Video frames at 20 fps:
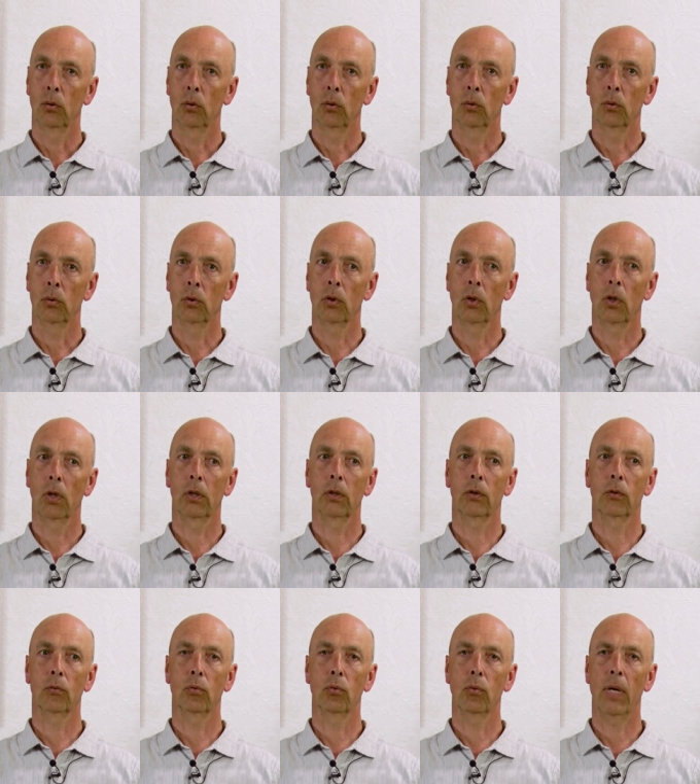do
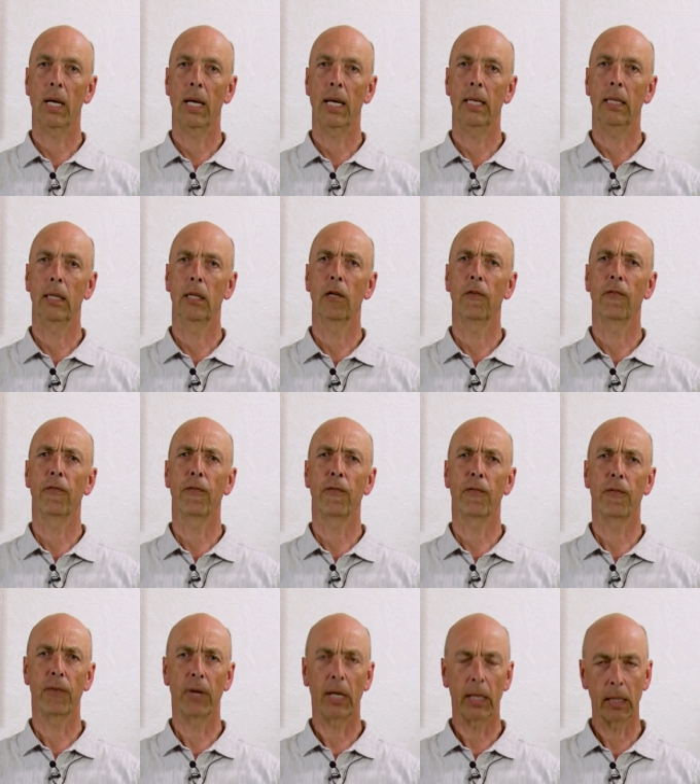not create the
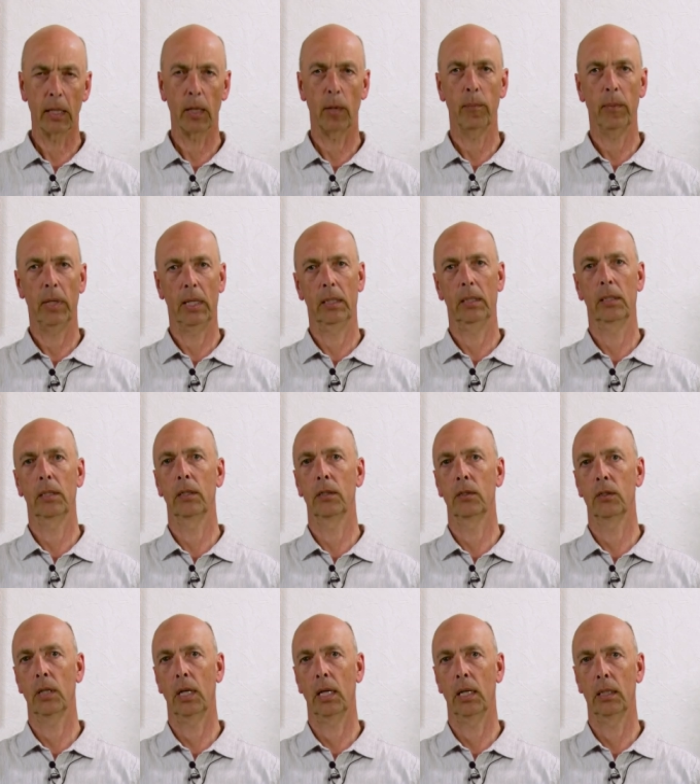fundamental
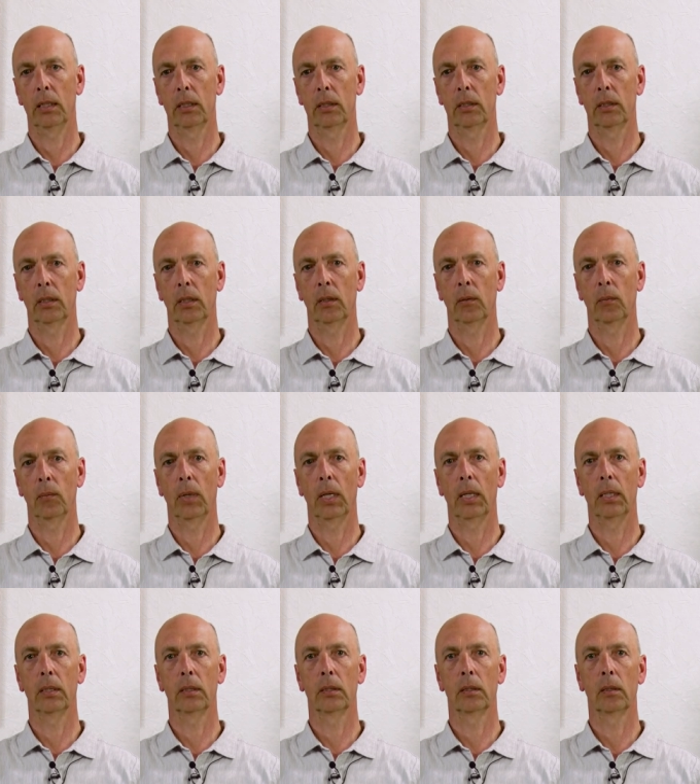change in
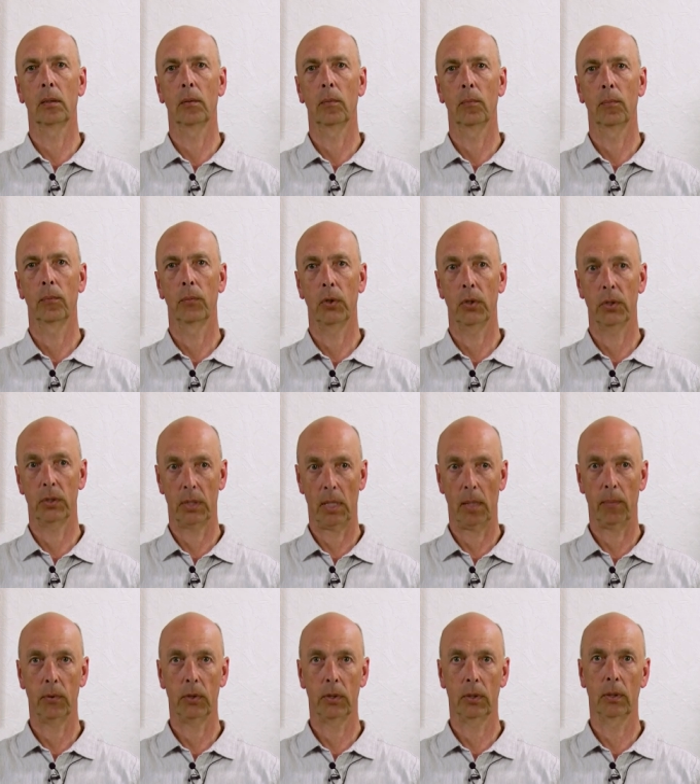one's
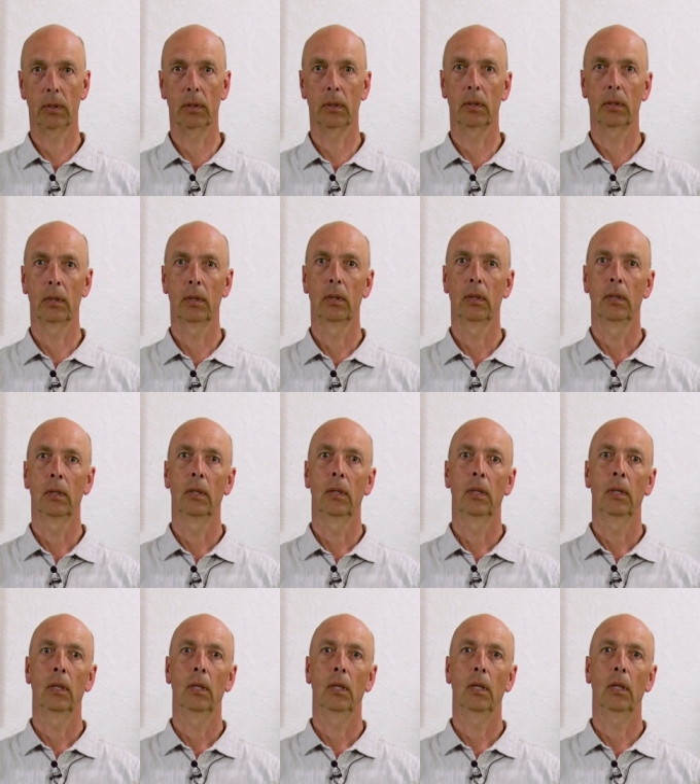perception,
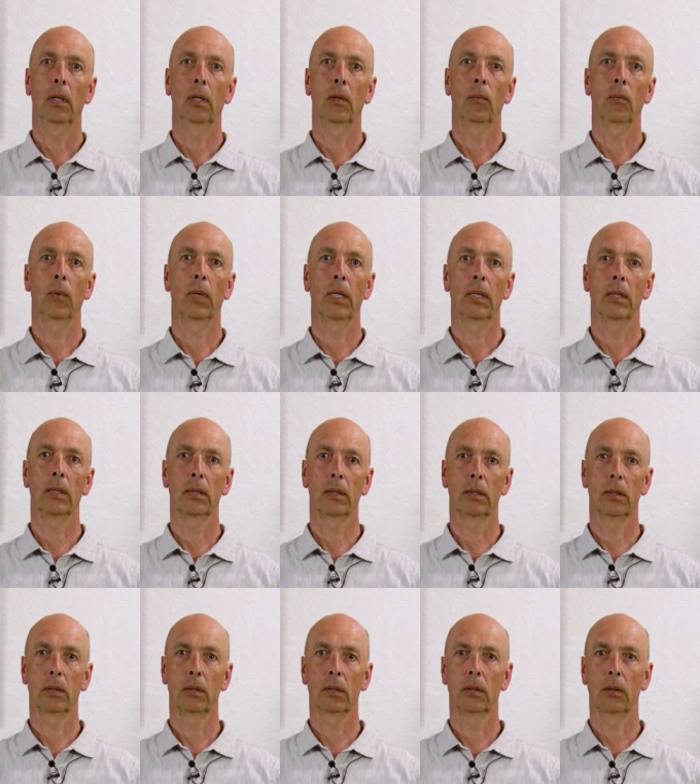in
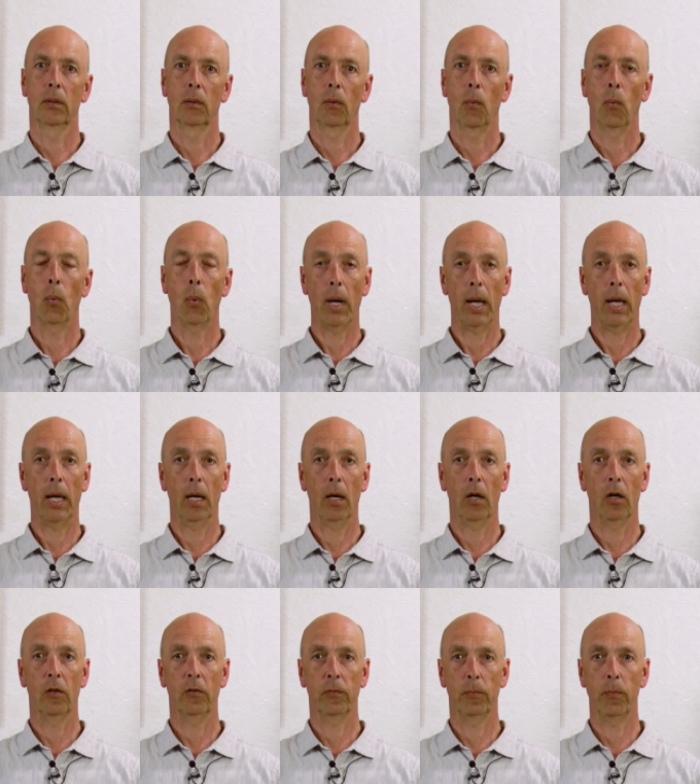one's way
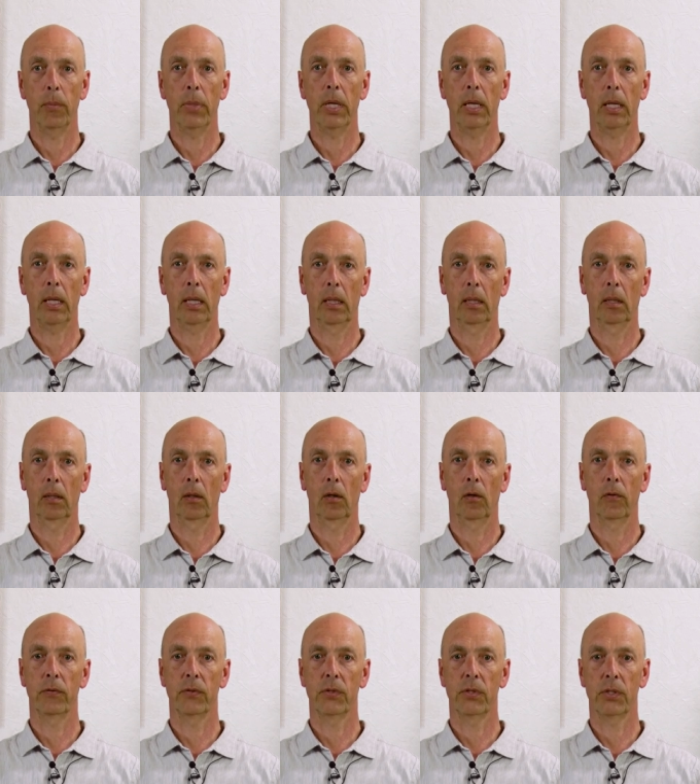of being,
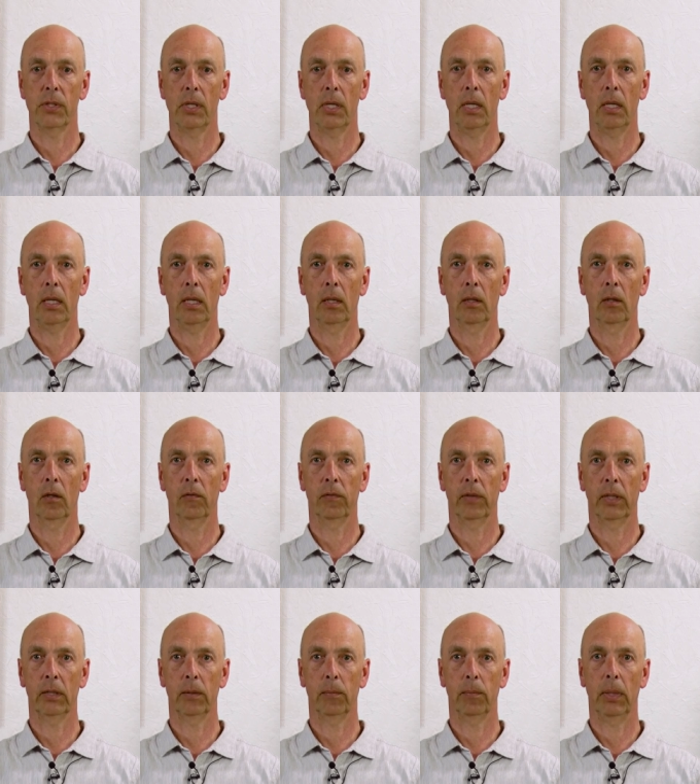of seeing, of
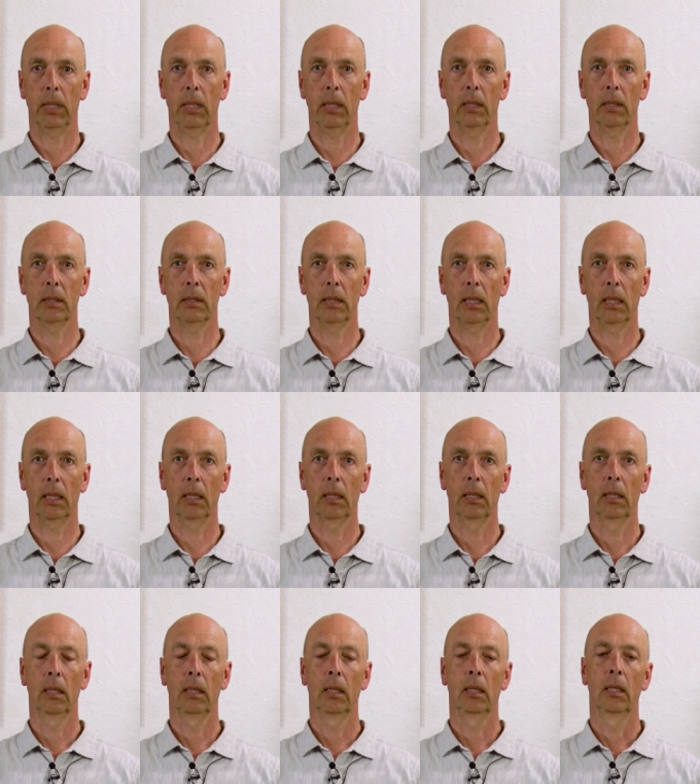experiencing,
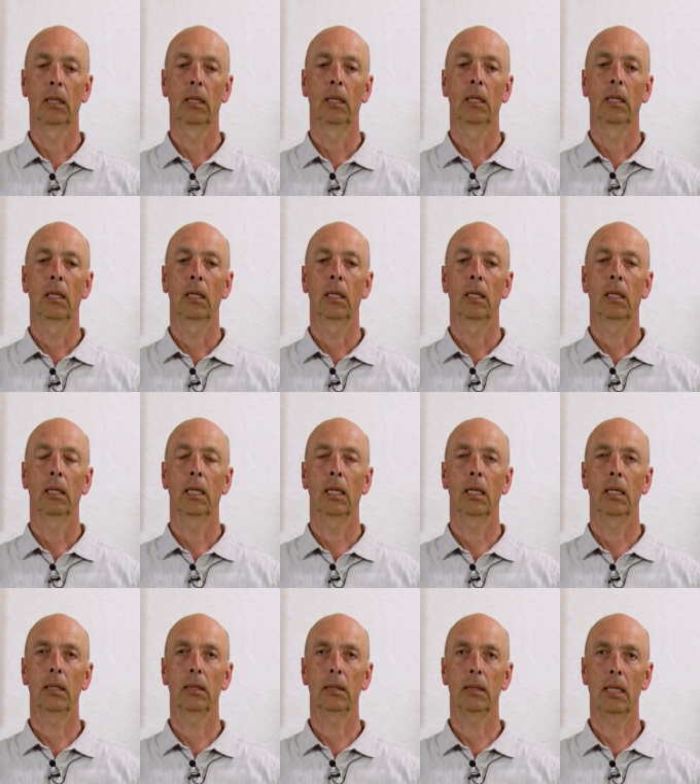that
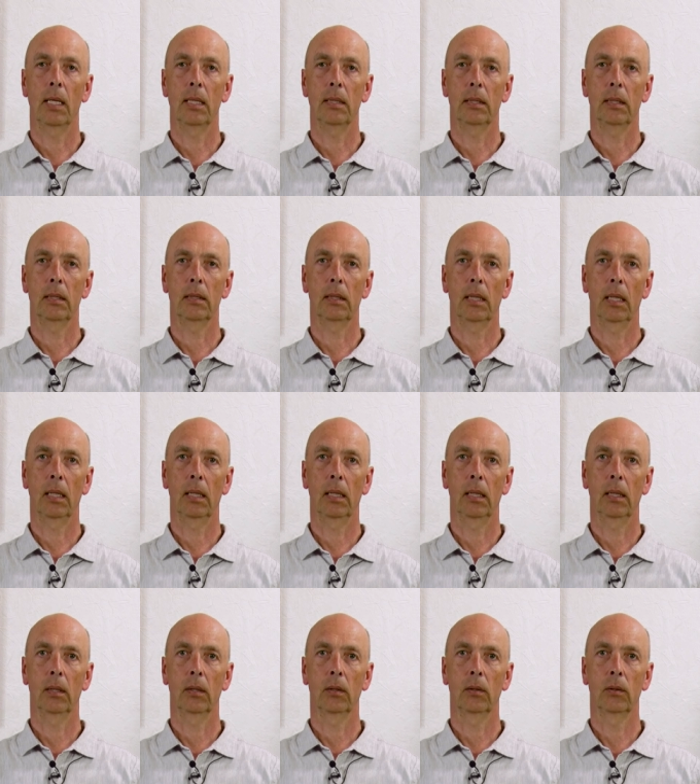is
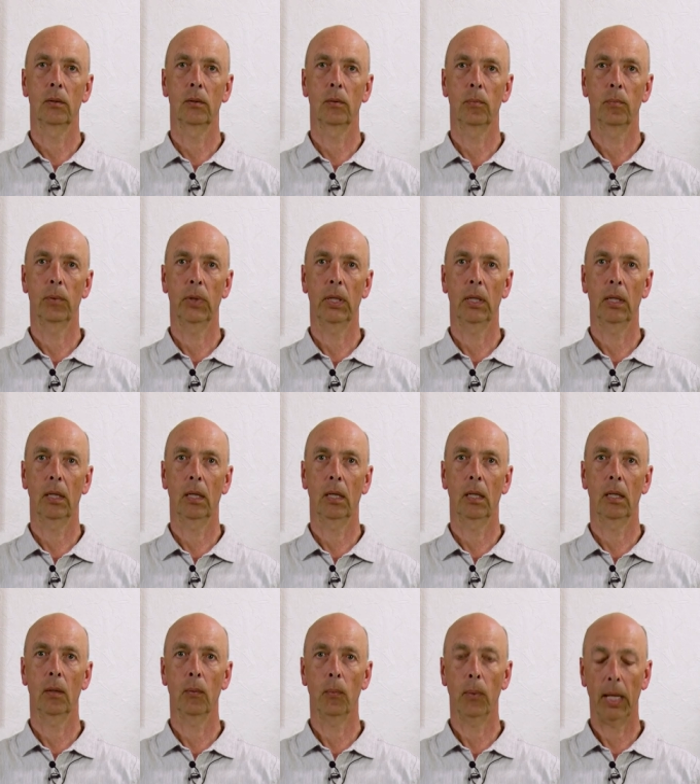necessary to be
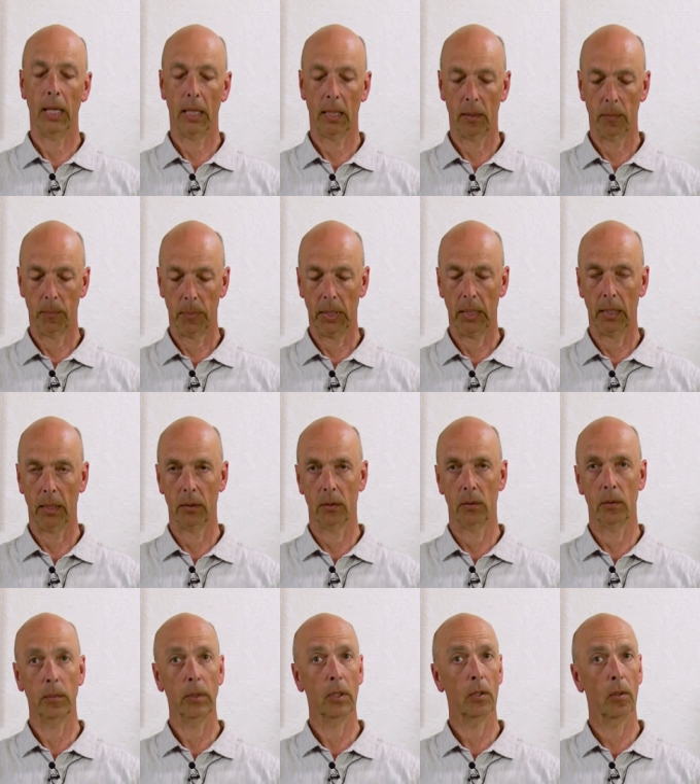an awakened being,
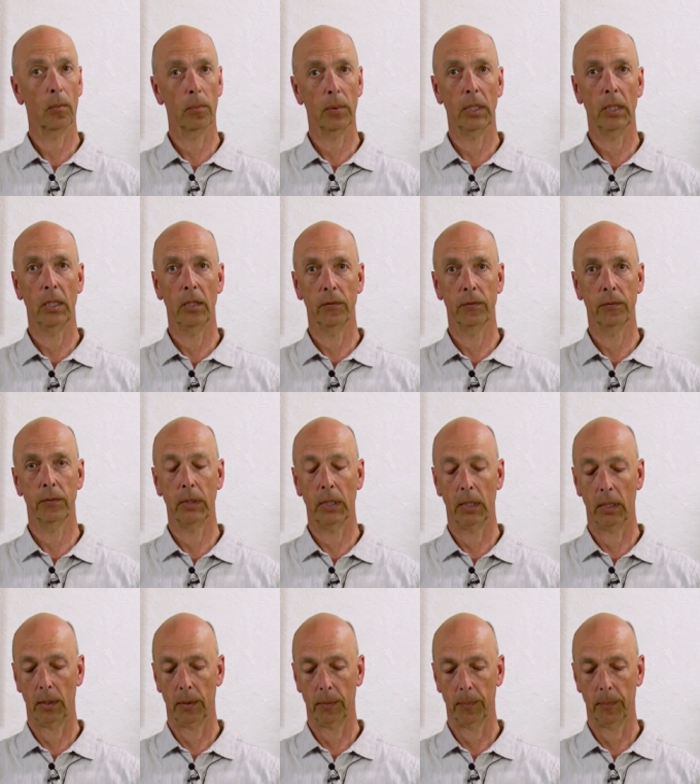to be completely free.